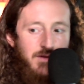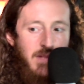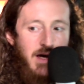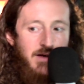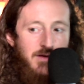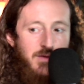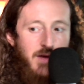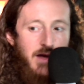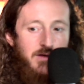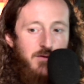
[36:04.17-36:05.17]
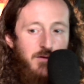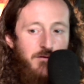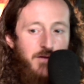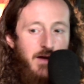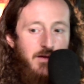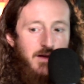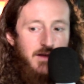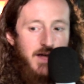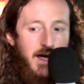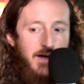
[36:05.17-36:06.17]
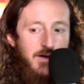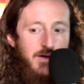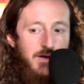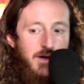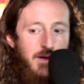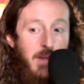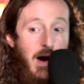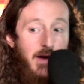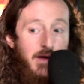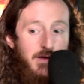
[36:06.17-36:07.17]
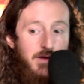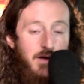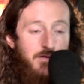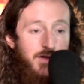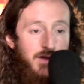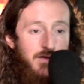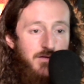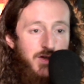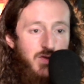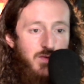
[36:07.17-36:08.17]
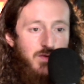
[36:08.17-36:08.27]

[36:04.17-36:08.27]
the mind directly reflect the entire body of the individual,